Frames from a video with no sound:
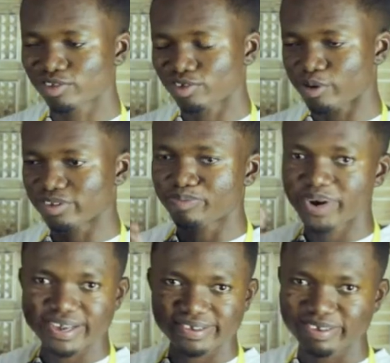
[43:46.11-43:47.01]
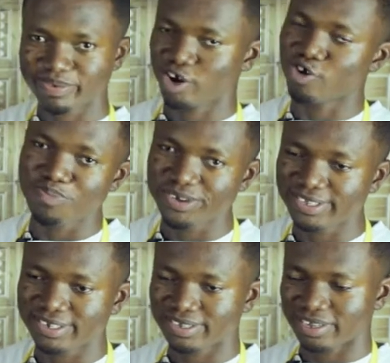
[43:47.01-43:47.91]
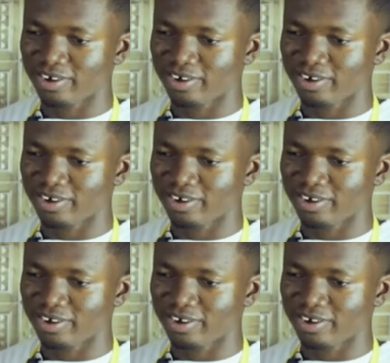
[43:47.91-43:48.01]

So I was passionate about computers,